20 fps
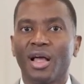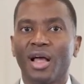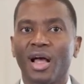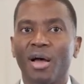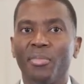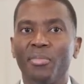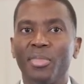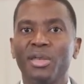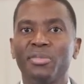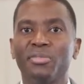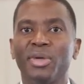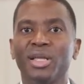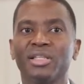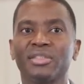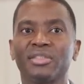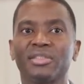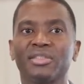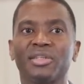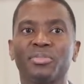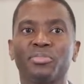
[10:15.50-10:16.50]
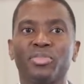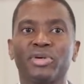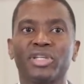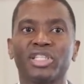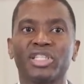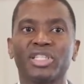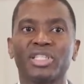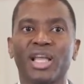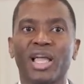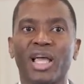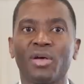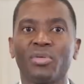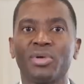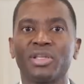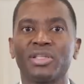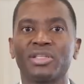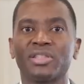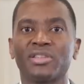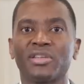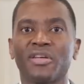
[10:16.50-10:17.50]
Amendment to the British
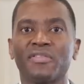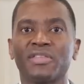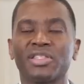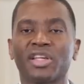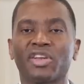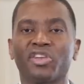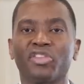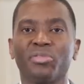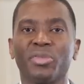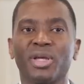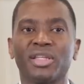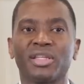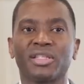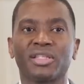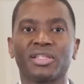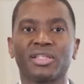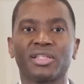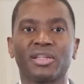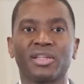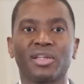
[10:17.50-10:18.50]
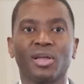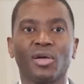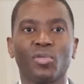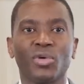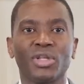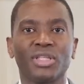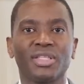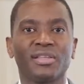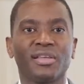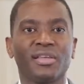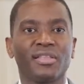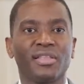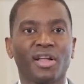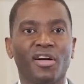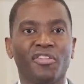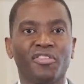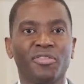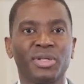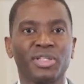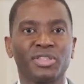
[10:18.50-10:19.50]
Airways Service Agreement with the
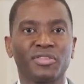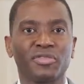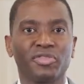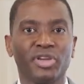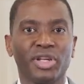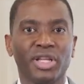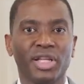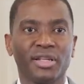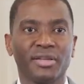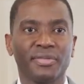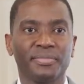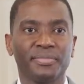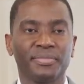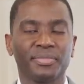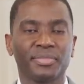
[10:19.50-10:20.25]
Government of Grenada.